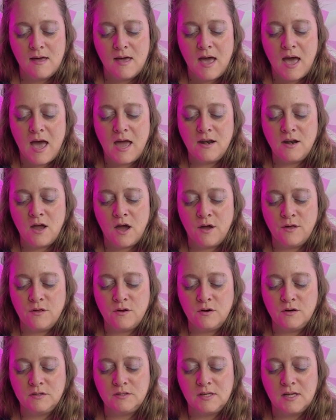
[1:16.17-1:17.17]
and
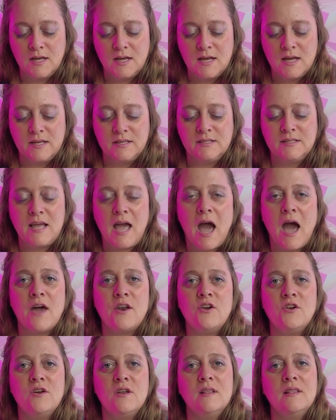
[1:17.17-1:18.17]
others
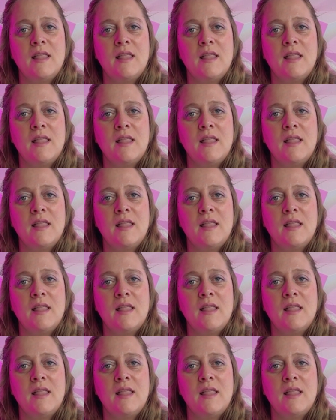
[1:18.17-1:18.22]
scattered a